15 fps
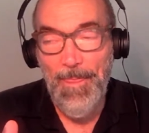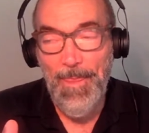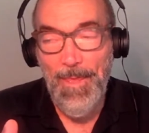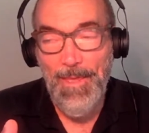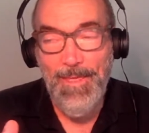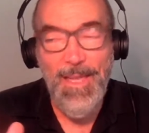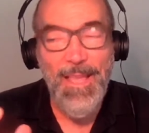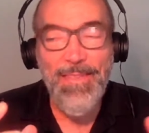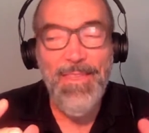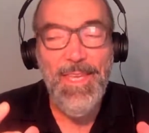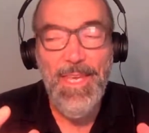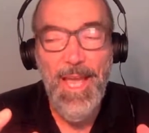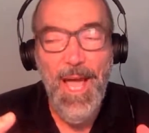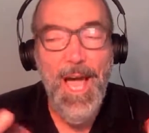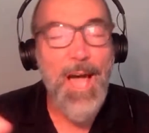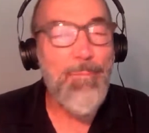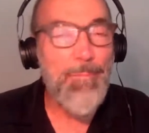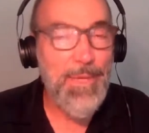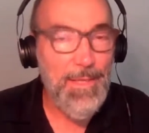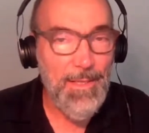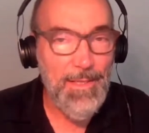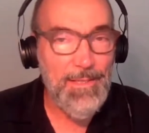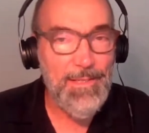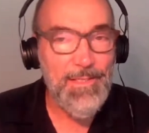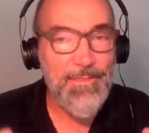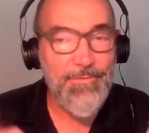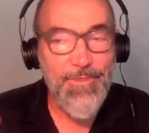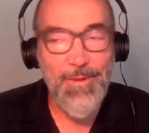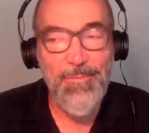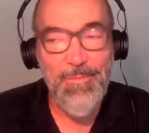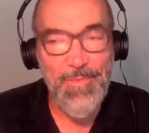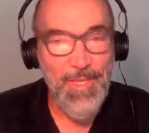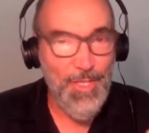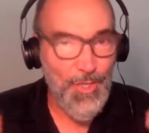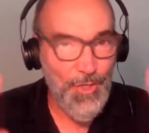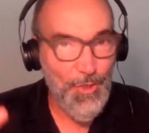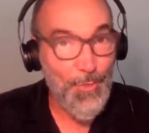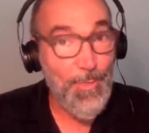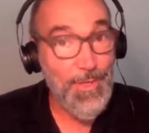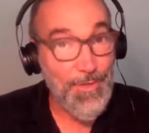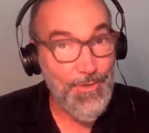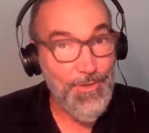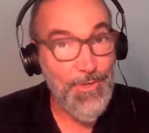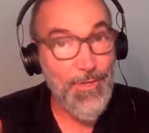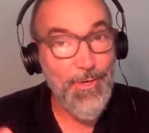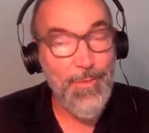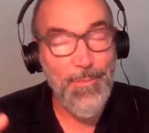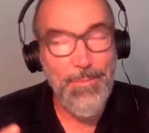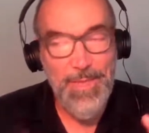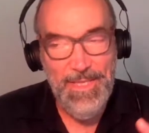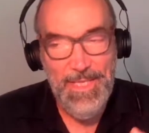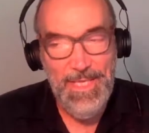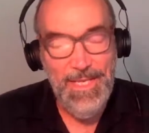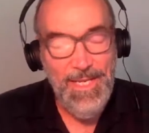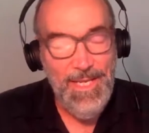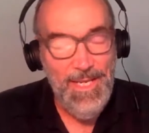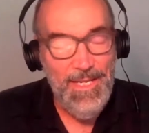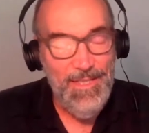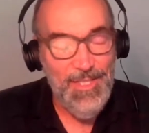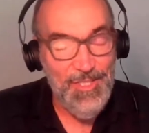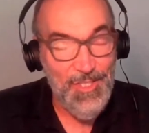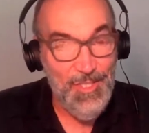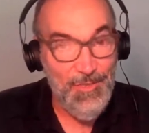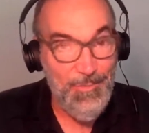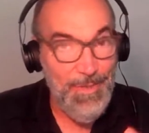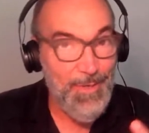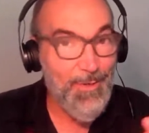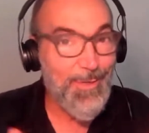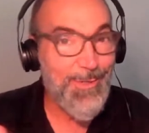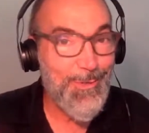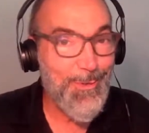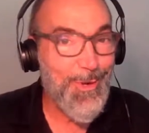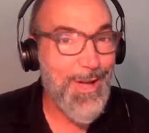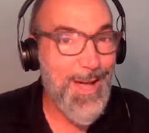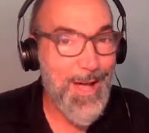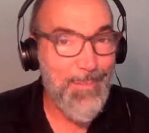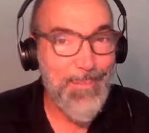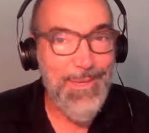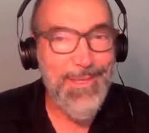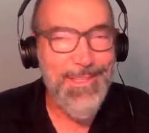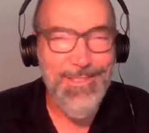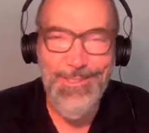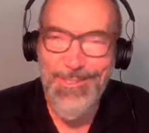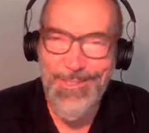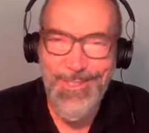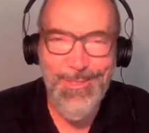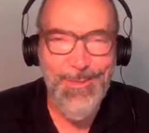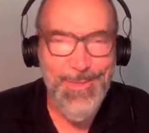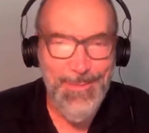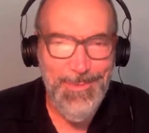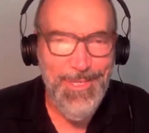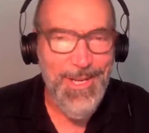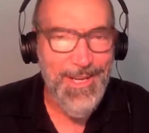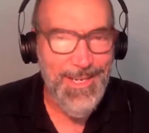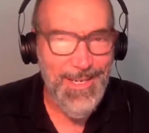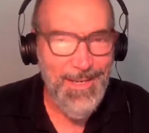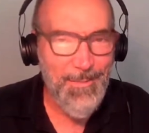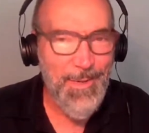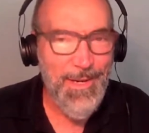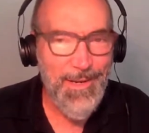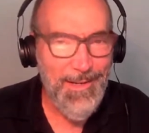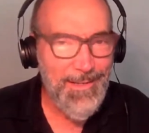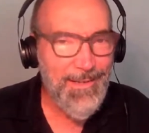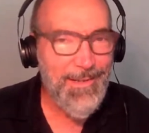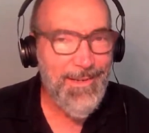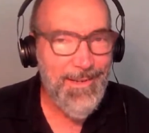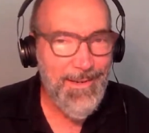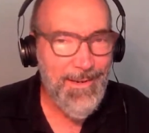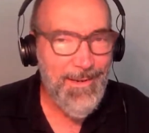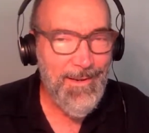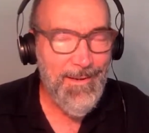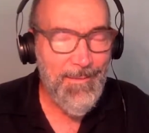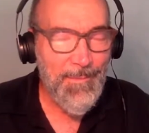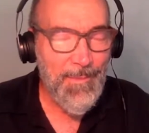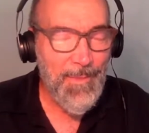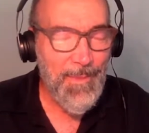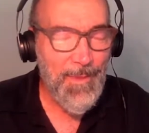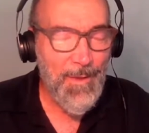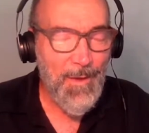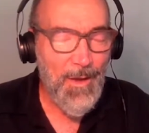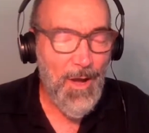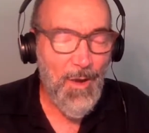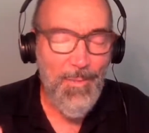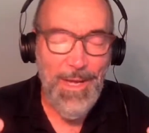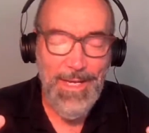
not the opulence from the human term, but the spiritual opulence. Do you know what I'm talking about? Oh my